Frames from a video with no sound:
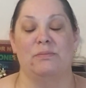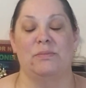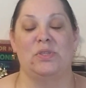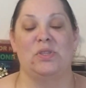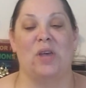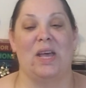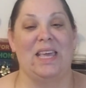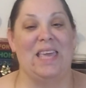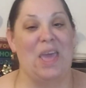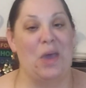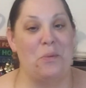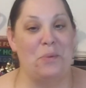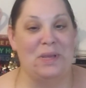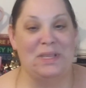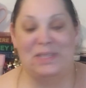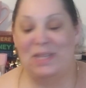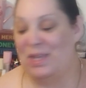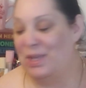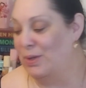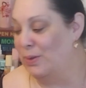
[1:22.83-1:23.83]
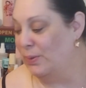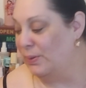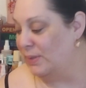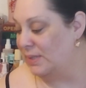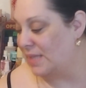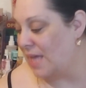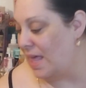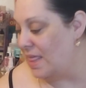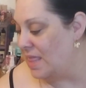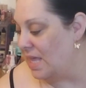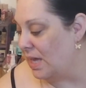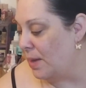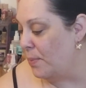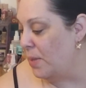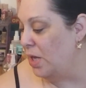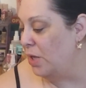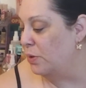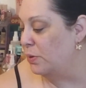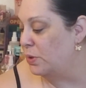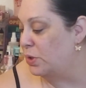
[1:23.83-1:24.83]
So I can't wait to use, I think I'm
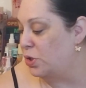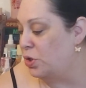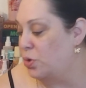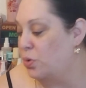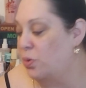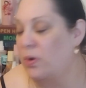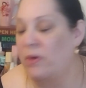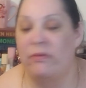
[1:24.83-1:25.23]
going to use 2